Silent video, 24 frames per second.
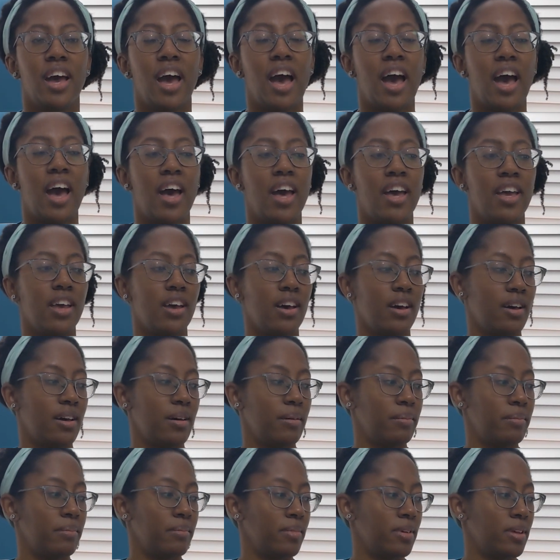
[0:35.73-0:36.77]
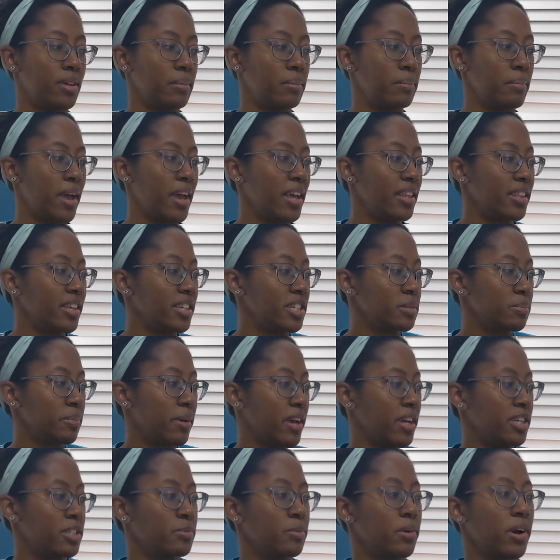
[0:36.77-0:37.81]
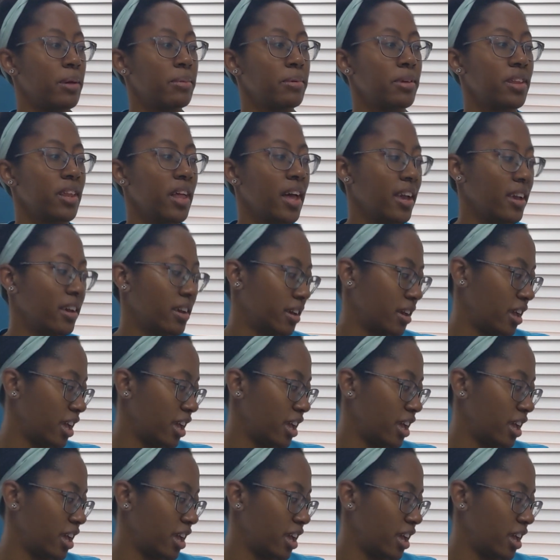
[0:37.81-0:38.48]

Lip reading: I made these pants probably like